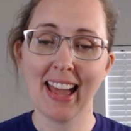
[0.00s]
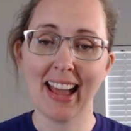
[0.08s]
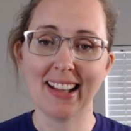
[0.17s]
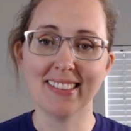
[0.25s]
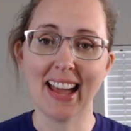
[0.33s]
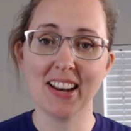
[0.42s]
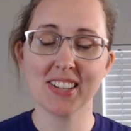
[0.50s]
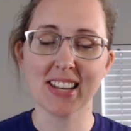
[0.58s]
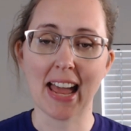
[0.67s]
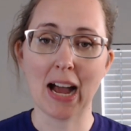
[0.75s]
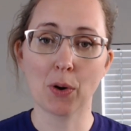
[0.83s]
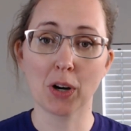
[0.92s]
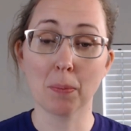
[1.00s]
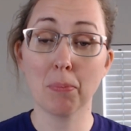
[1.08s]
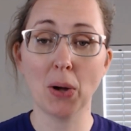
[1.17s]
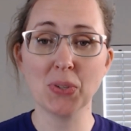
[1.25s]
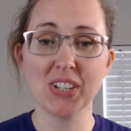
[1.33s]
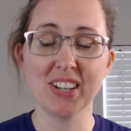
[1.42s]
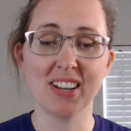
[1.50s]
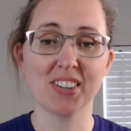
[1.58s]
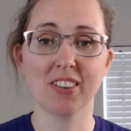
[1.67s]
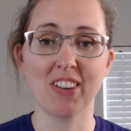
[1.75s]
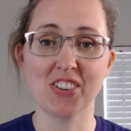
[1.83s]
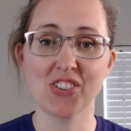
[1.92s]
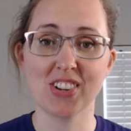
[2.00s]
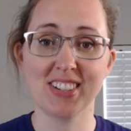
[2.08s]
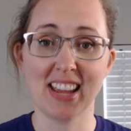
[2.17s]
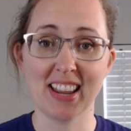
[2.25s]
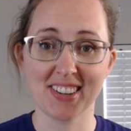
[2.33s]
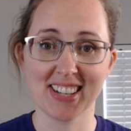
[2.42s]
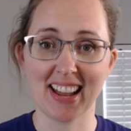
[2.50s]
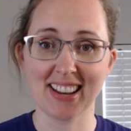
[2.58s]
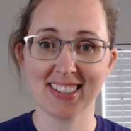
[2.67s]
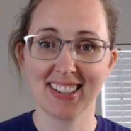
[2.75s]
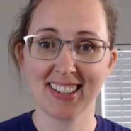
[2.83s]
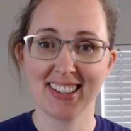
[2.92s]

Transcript: And that is our post intervention data set.